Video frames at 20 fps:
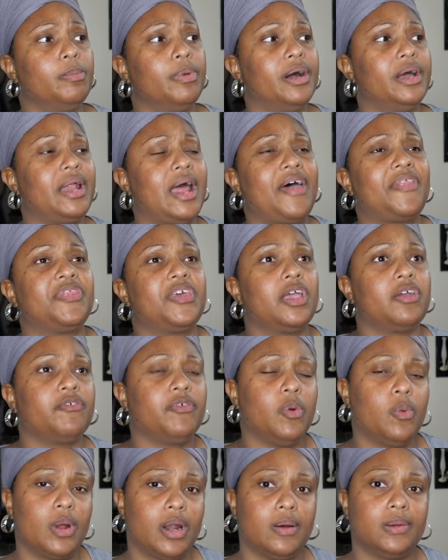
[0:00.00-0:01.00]
but I think
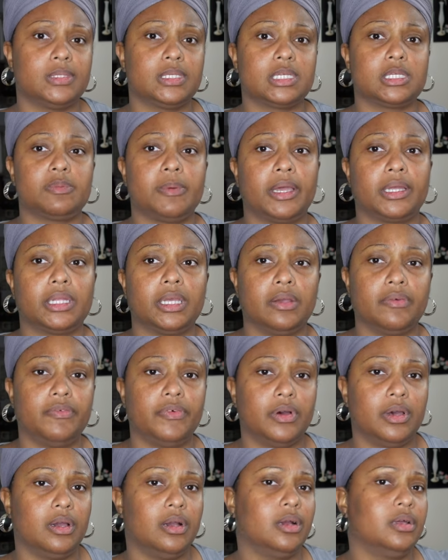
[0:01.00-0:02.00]
for what I was expecting
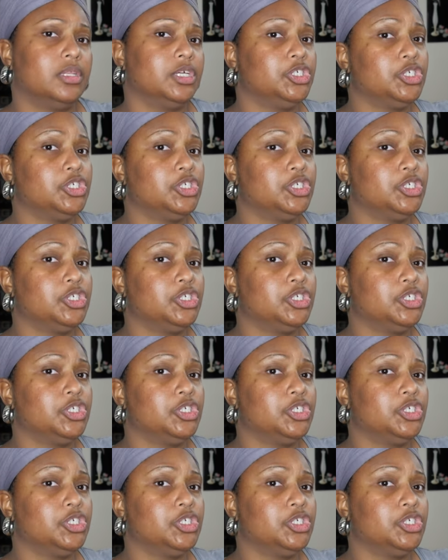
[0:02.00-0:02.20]
for the